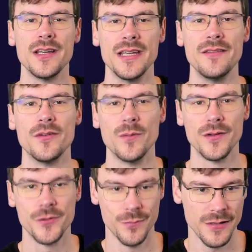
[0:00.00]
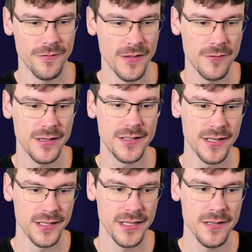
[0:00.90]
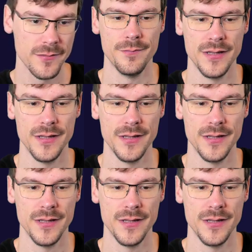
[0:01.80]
if you want to be very tanky,